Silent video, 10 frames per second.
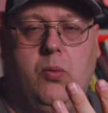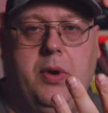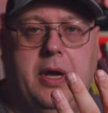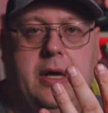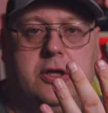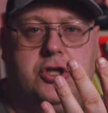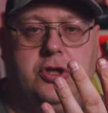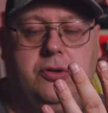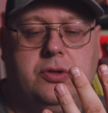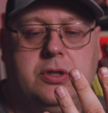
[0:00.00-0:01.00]
We can
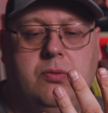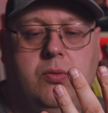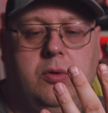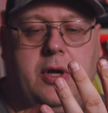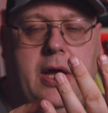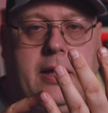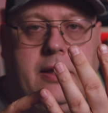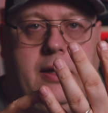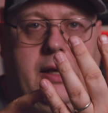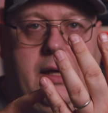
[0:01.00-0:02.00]
choose to look
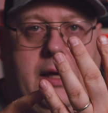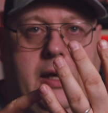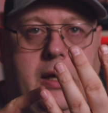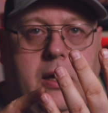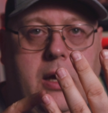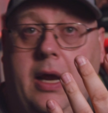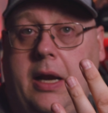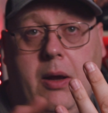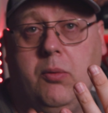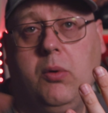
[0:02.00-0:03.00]
at the,
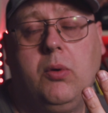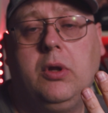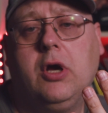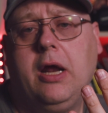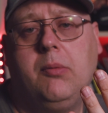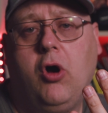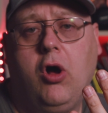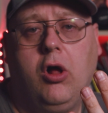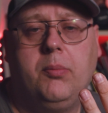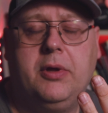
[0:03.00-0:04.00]
and we'll look at them
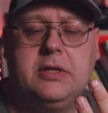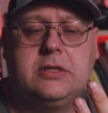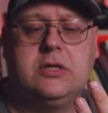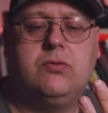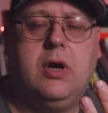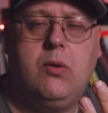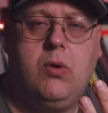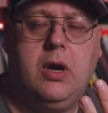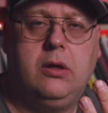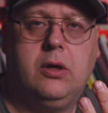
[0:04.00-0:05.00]
all, but this is what I
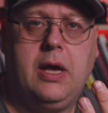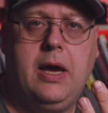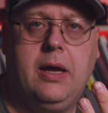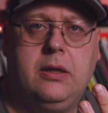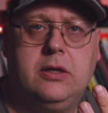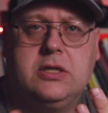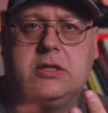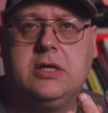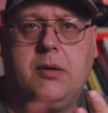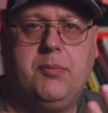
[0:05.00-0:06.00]
want to look at. This
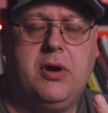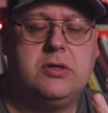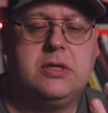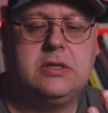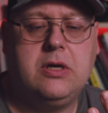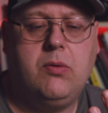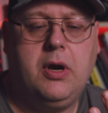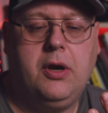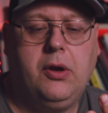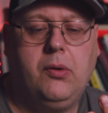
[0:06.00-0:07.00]
is the comparisons I
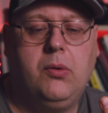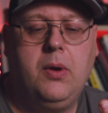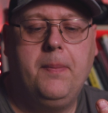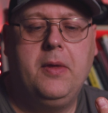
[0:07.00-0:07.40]
want to do.